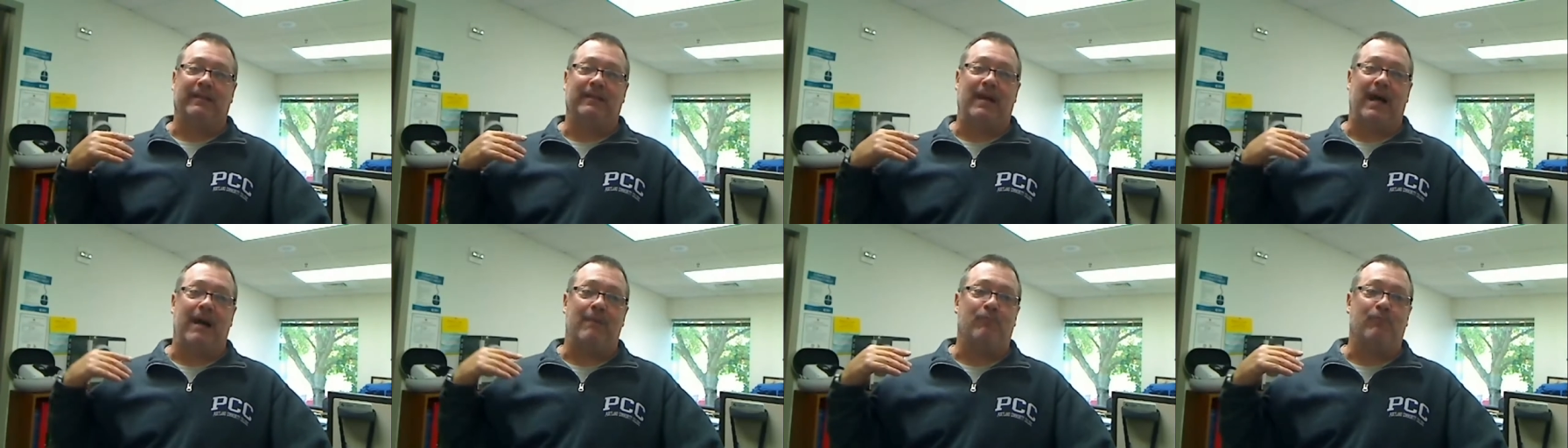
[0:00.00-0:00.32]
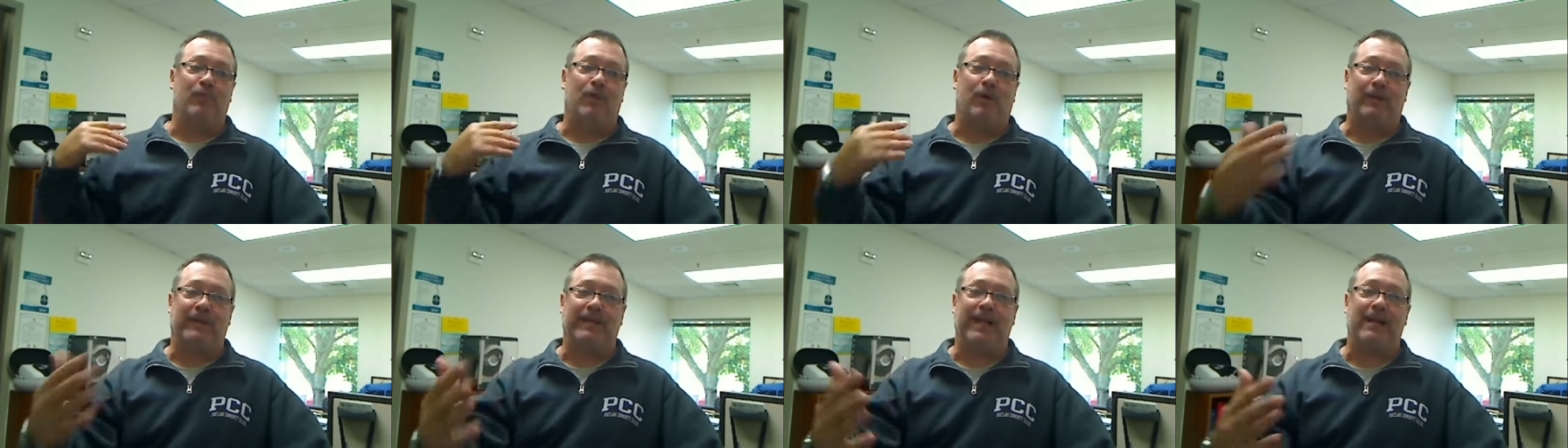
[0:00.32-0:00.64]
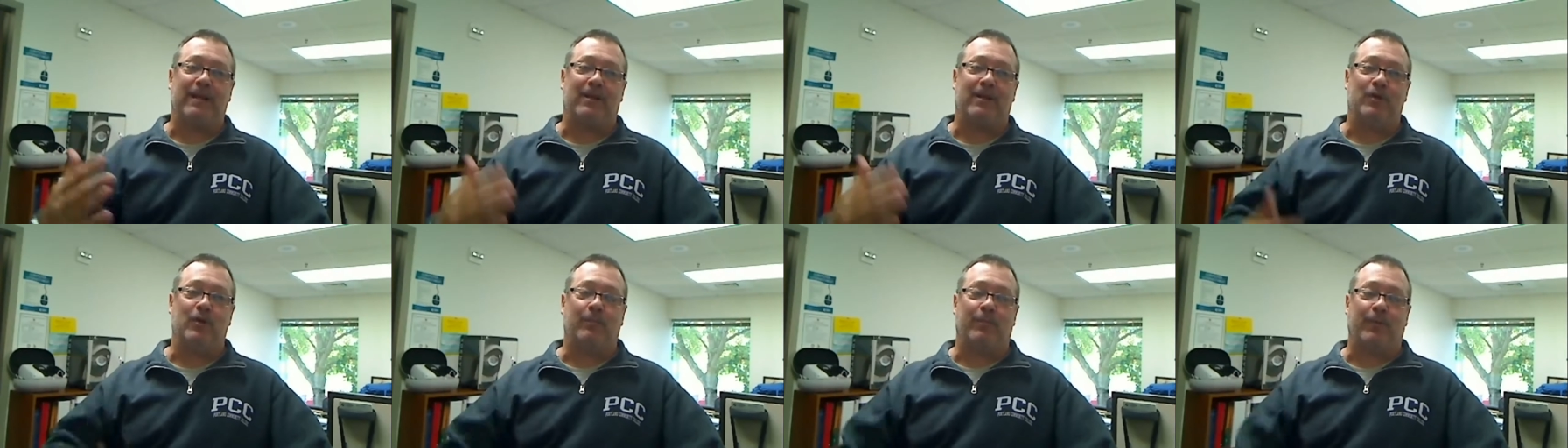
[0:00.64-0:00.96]
I'm rolling out
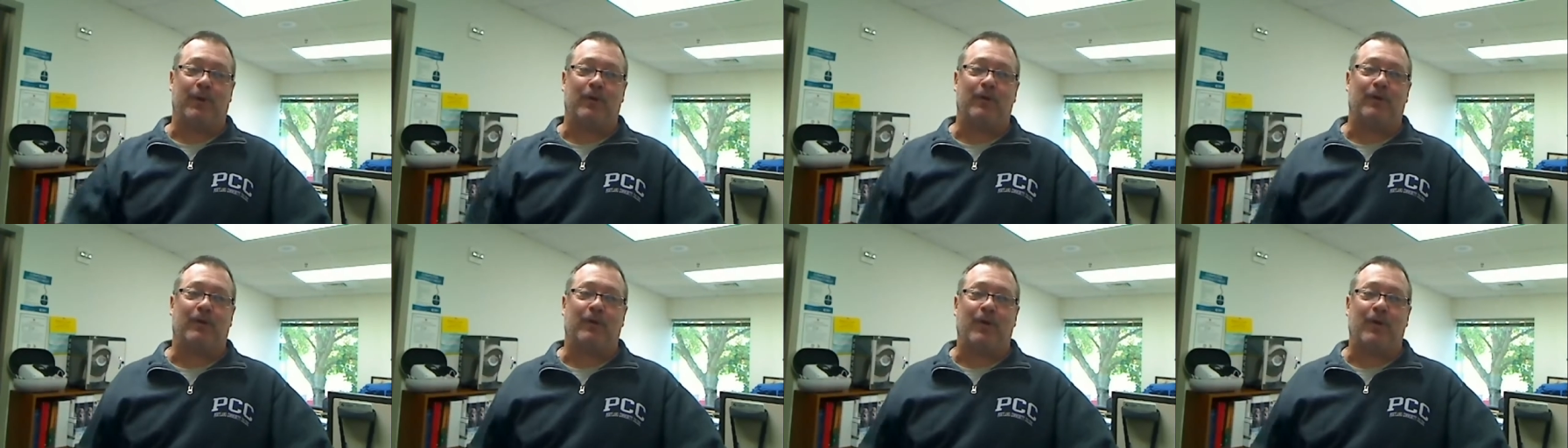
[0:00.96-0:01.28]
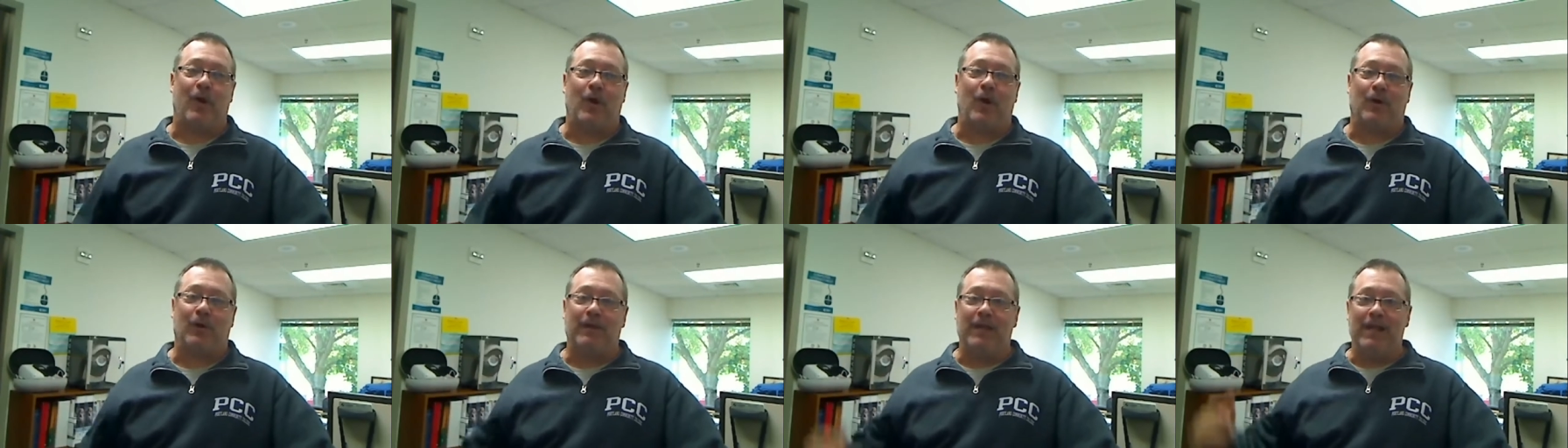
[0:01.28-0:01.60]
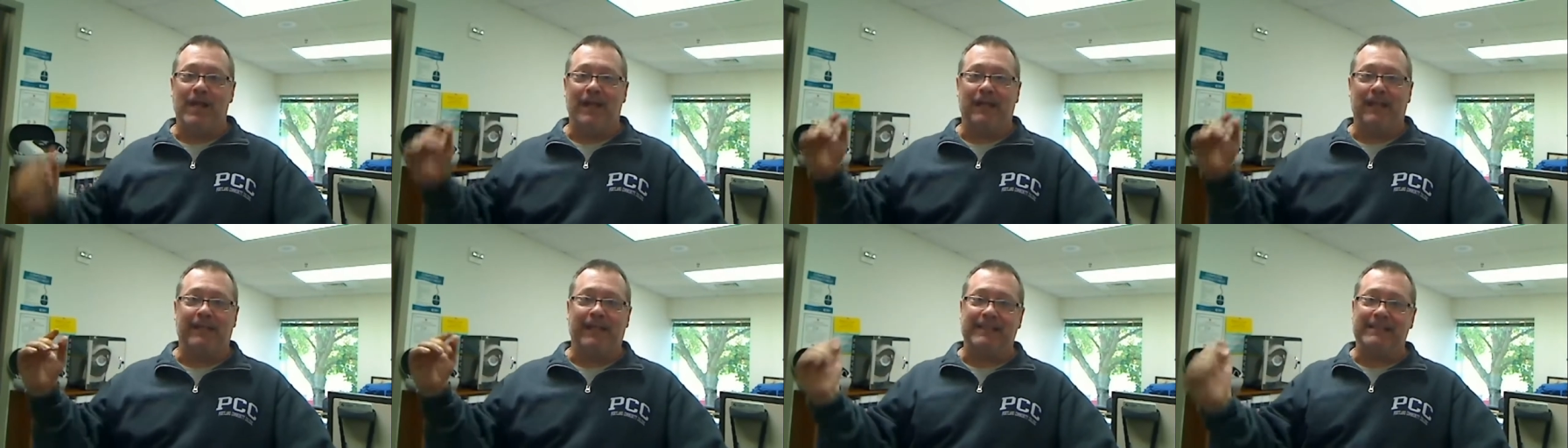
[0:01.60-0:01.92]
a new protocol.
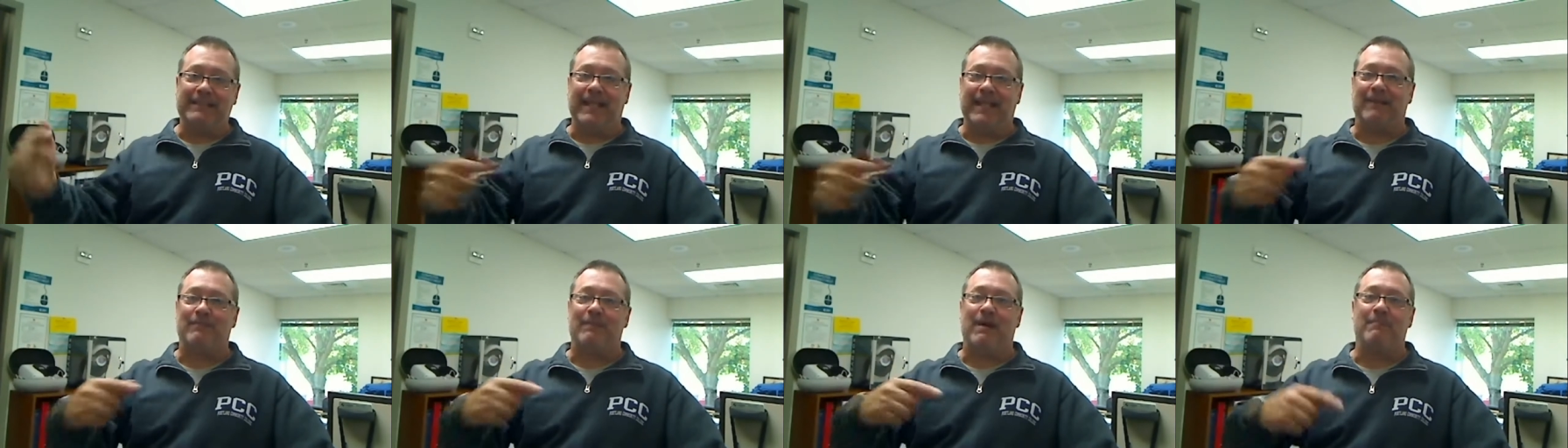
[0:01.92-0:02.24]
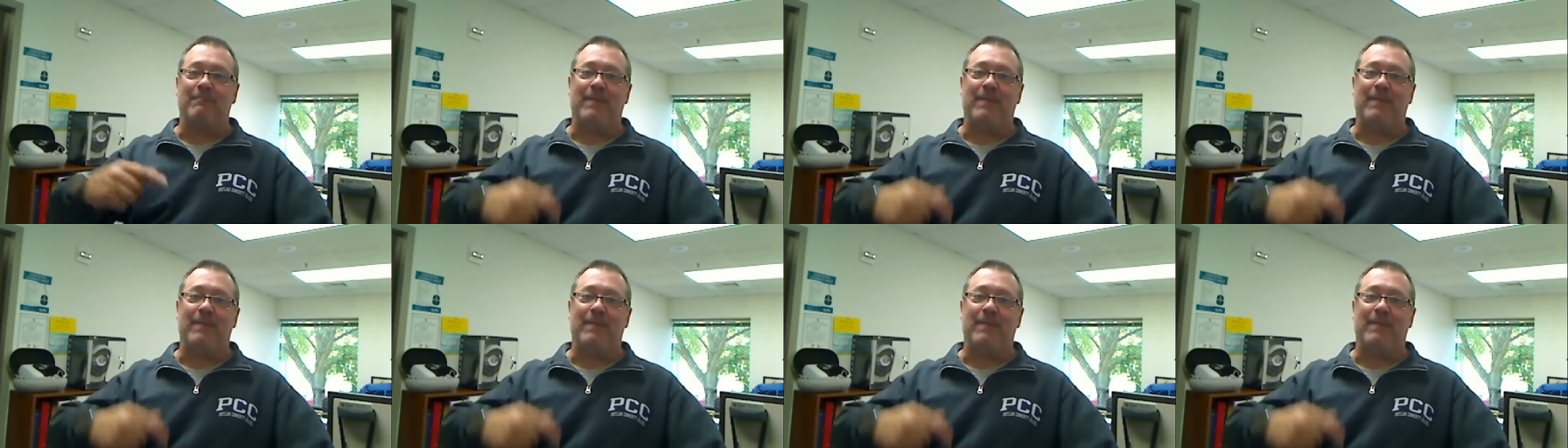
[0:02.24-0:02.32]
Let's get my